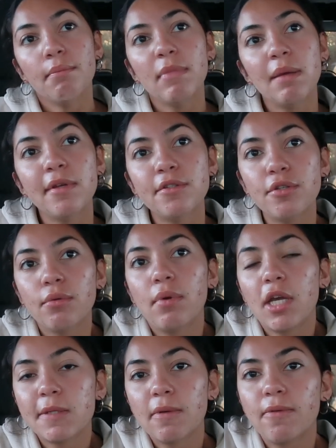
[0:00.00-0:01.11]
maybe two
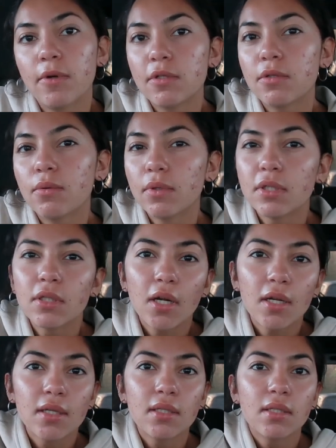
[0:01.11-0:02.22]
weeks before school
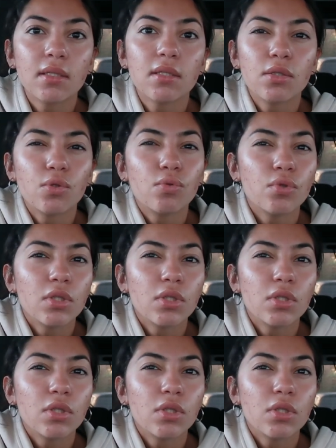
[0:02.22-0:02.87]
starts